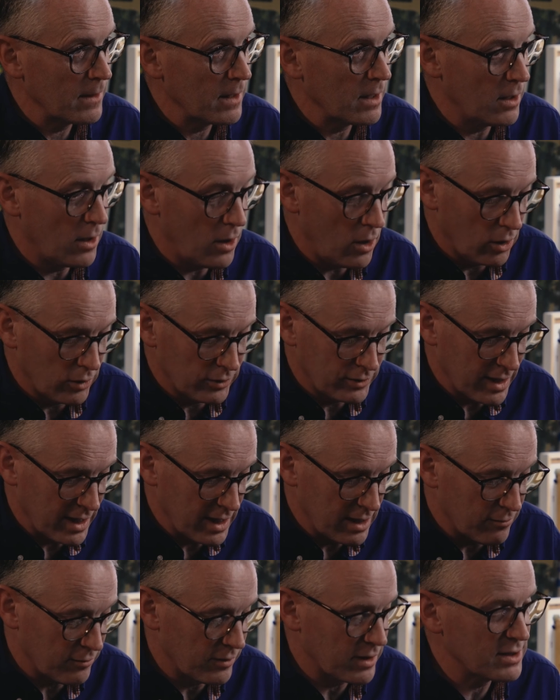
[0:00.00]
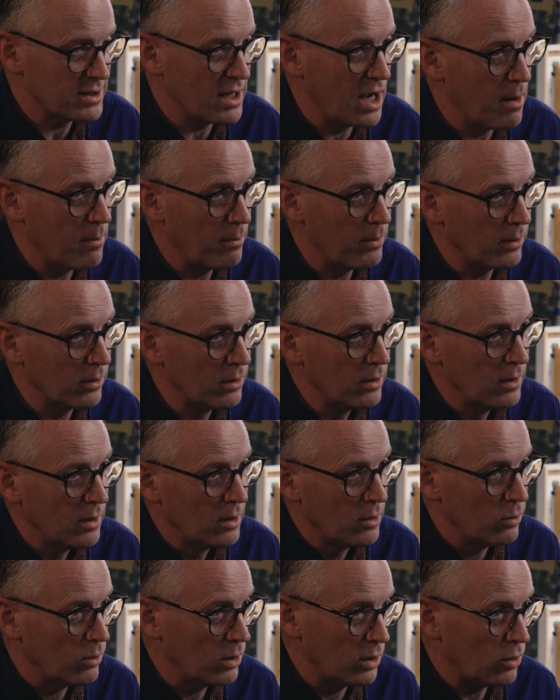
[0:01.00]
A hot day, for example,
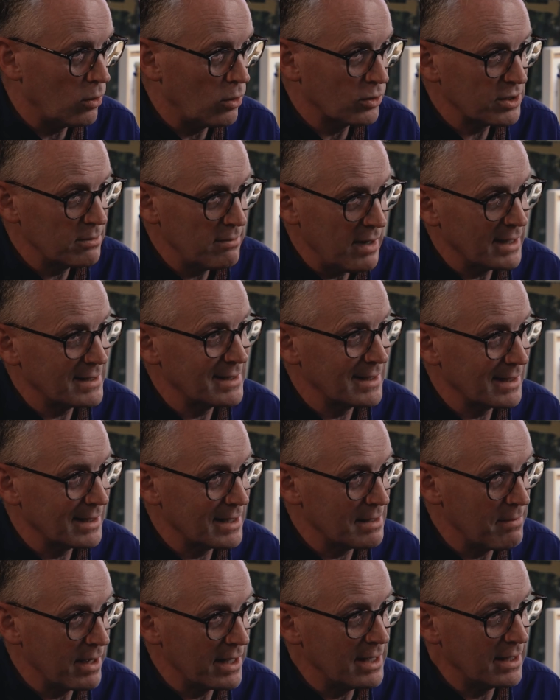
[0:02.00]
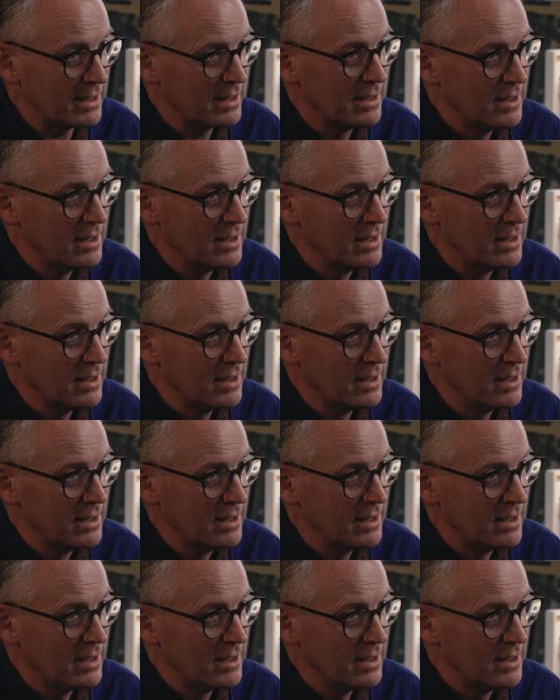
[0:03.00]
will automatically make